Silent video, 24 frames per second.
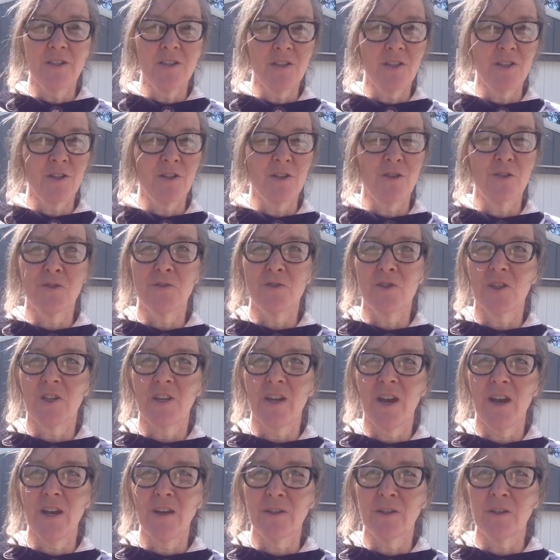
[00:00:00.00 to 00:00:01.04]
Institute of
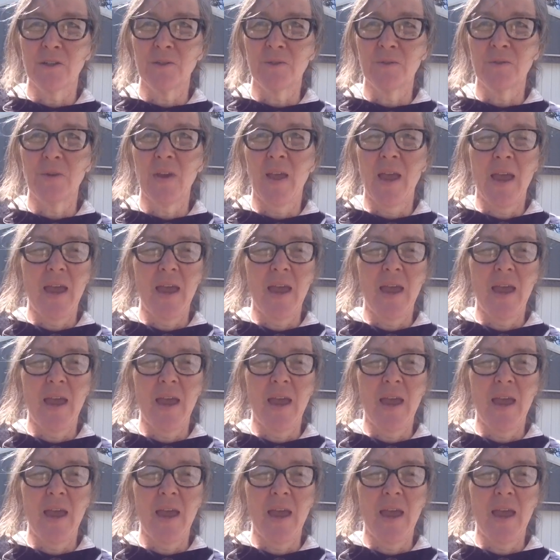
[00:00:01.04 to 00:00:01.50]
Chicago.